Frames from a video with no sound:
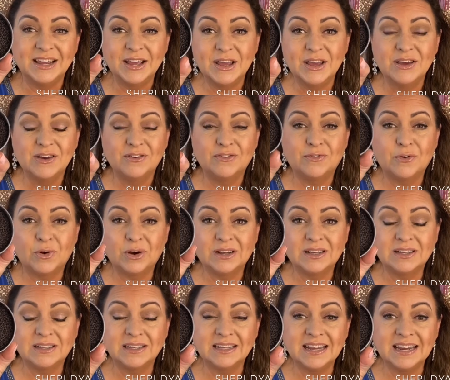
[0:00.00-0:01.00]
for
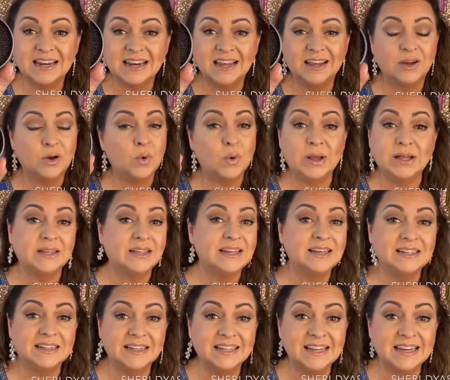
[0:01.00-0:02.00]
cleaning, quickly
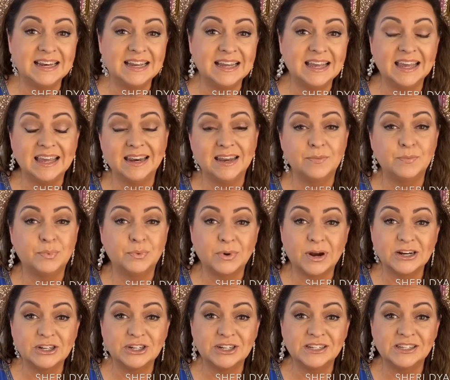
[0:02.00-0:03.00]
cleaning any
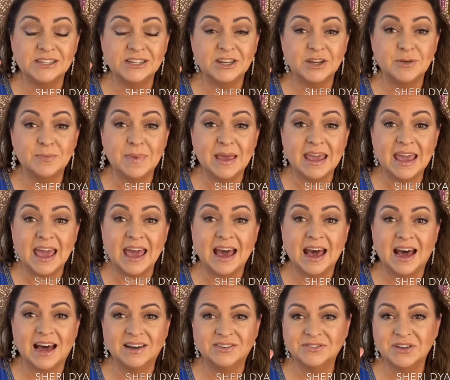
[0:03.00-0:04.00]
brushes that you may
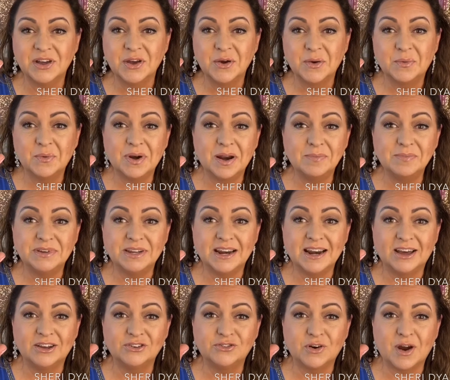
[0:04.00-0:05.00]
have. When I'm done,
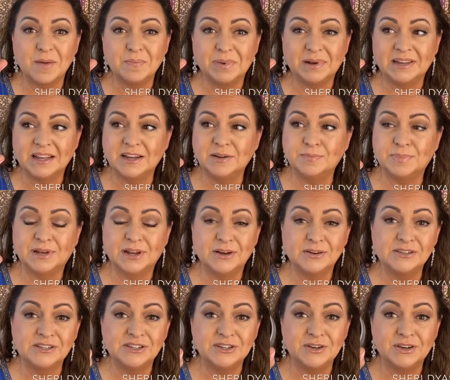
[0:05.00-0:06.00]
I'll drop a link below
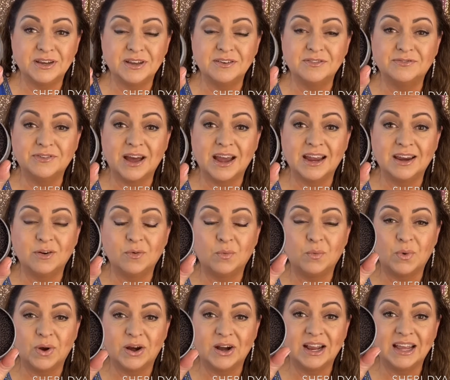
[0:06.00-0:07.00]
so you can find
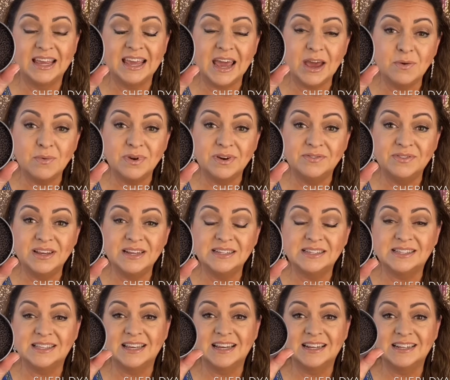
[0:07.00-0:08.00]
where to get one of these
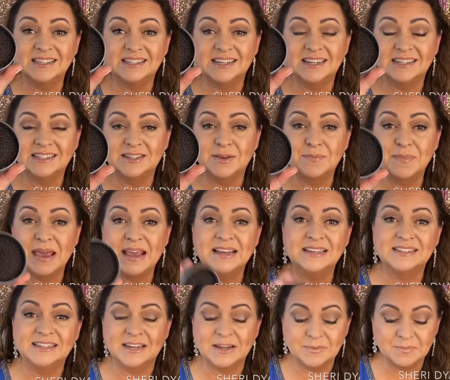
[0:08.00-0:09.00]
things. It's amazing.